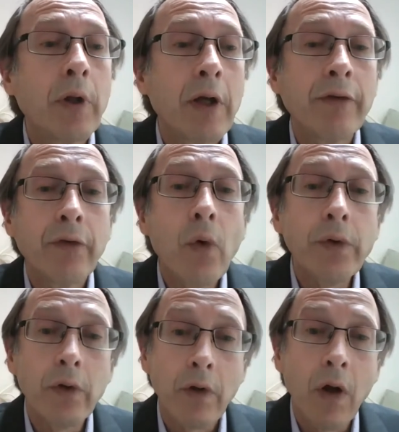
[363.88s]
a
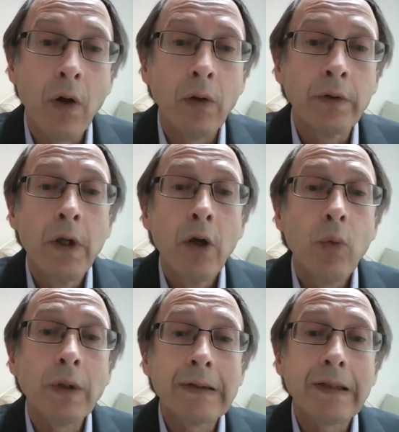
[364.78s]
4-year-old,
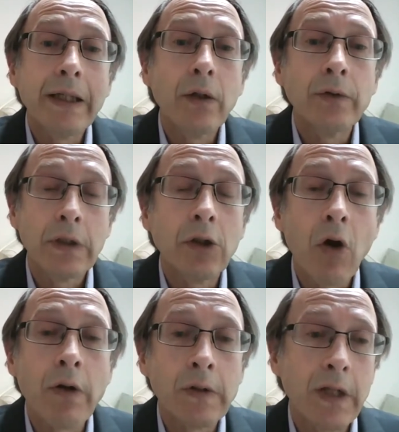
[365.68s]
what skills and
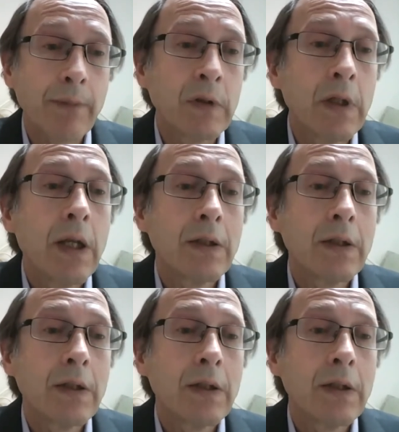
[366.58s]
concepts